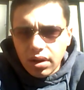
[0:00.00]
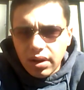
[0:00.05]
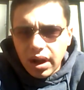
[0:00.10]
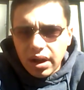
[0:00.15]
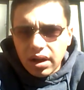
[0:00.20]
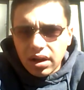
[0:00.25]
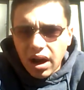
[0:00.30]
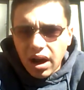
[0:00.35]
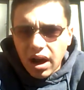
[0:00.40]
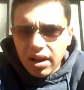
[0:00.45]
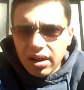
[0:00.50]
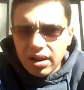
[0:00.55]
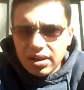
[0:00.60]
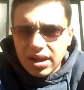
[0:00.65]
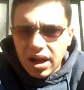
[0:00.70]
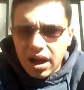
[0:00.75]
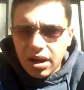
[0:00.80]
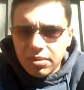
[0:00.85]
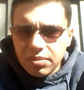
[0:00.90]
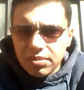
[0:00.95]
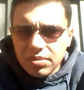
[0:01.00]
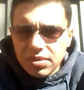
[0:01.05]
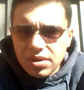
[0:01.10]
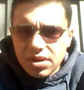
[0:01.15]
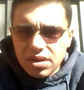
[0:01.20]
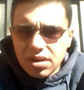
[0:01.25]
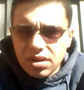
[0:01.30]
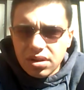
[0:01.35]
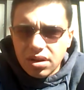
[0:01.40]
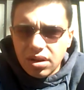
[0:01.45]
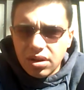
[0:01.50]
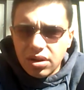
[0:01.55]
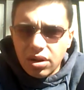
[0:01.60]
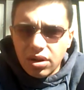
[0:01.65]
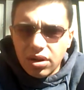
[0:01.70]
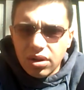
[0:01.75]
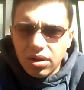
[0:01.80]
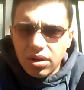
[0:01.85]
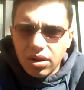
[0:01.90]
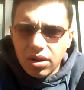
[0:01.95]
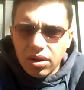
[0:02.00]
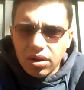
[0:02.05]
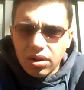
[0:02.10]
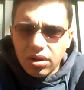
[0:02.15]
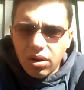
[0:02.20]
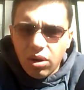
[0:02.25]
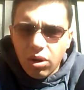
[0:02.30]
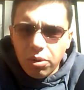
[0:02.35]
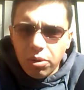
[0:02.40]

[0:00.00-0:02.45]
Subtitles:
that a lot of the times the